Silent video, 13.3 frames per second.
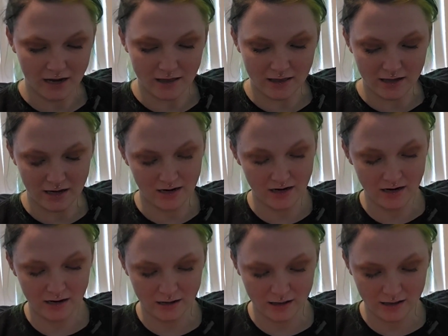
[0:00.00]
And then
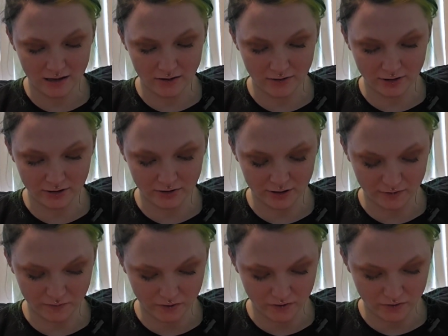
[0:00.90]
they also
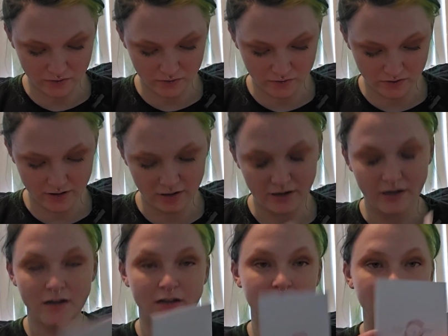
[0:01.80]
give you
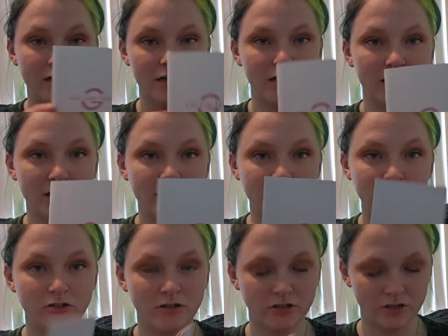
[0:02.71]
an
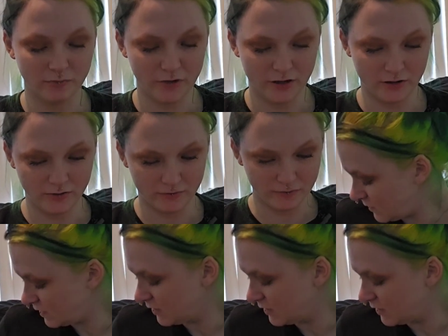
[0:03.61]
instruction manual.